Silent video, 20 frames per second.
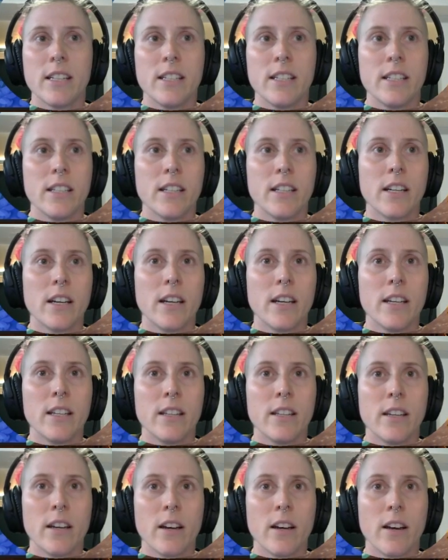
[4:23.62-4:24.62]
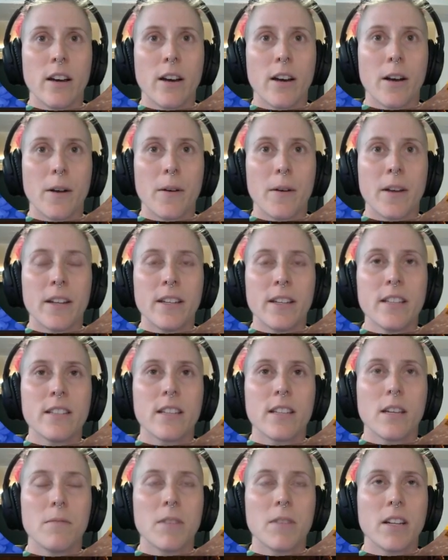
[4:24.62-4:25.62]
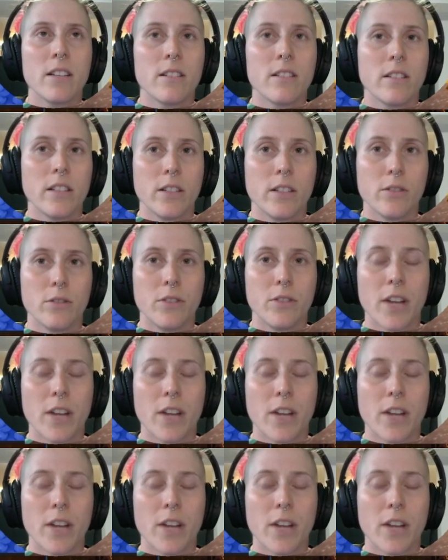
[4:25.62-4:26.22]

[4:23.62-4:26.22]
idea in this game that is Little